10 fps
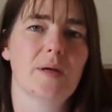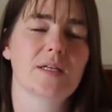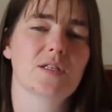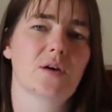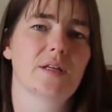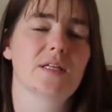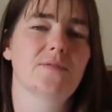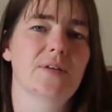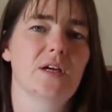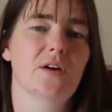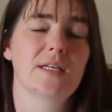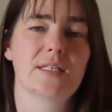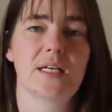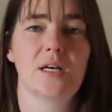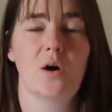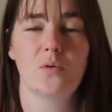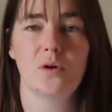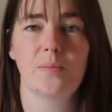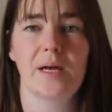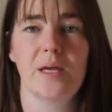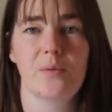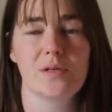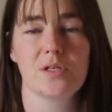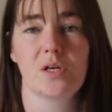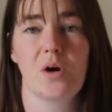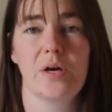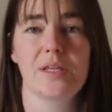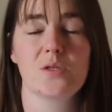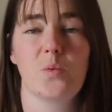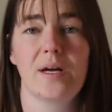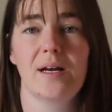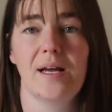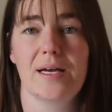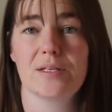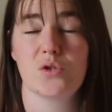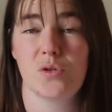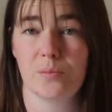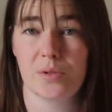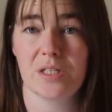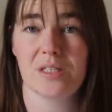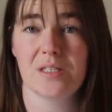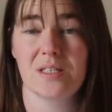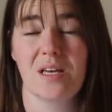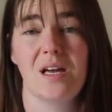And so on this video he's getting older, but he wants to go on this one last trip, which is